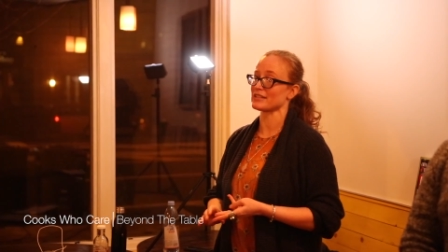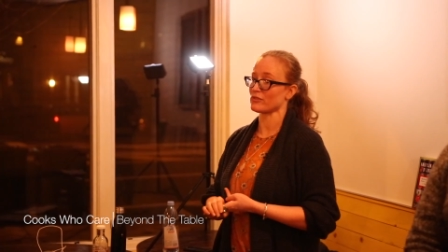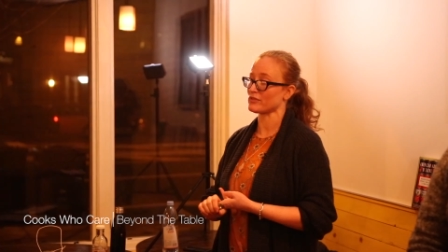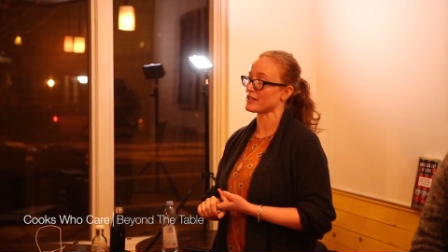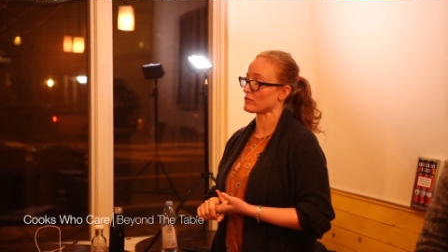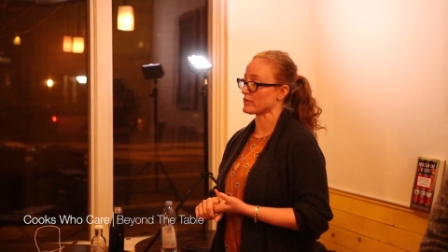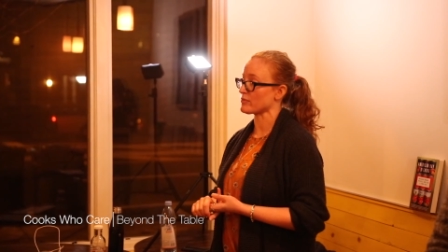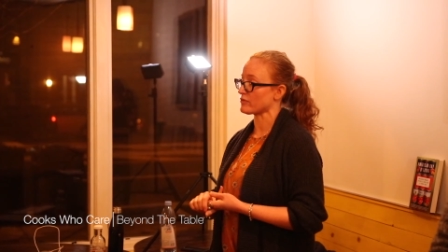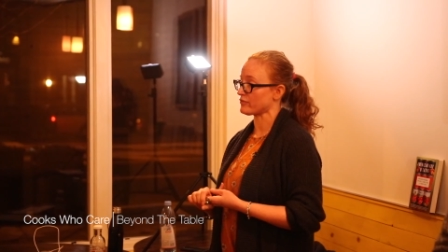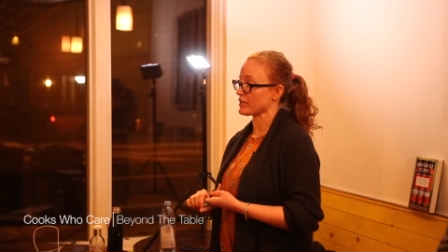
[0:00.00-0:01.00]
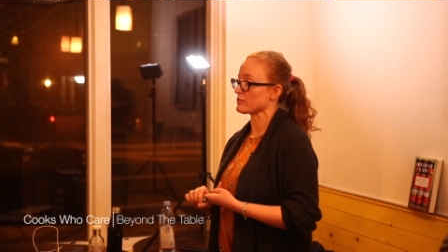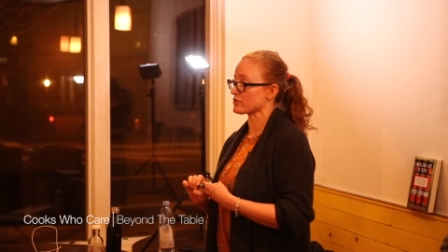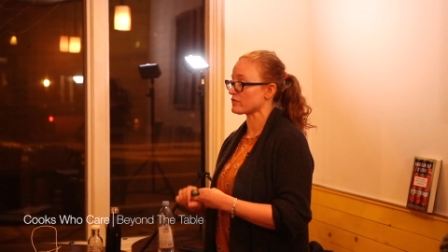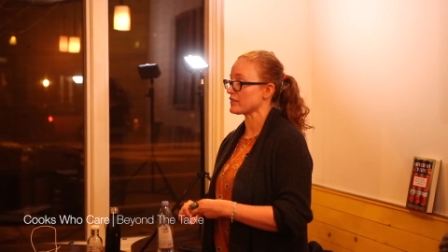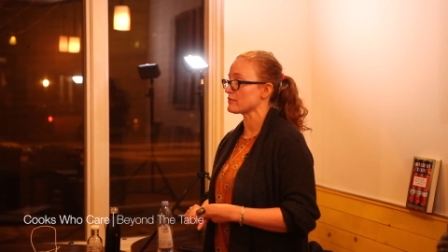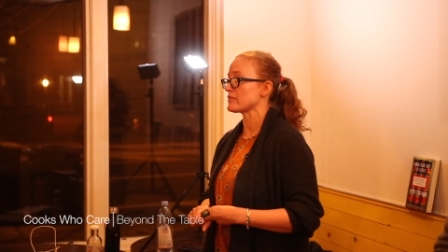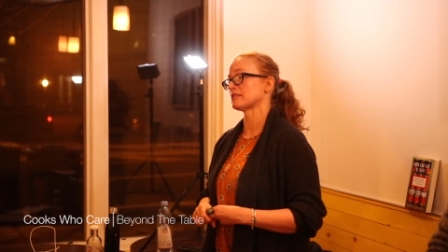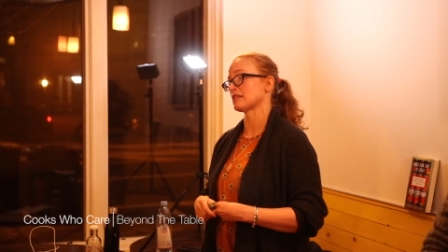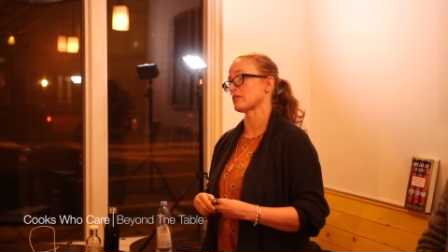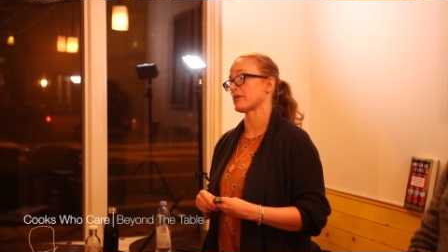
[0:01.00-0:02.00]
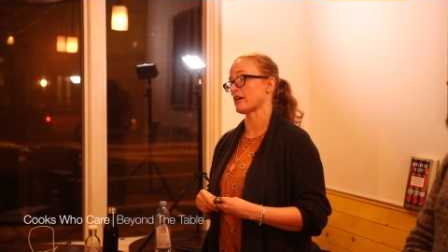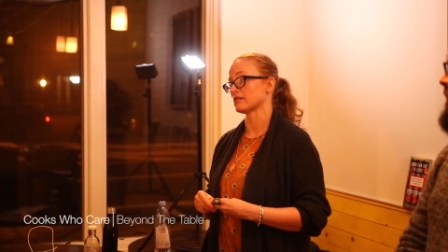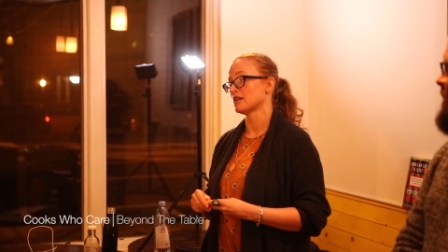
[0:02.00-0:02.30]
that I find that people fight most vehemently about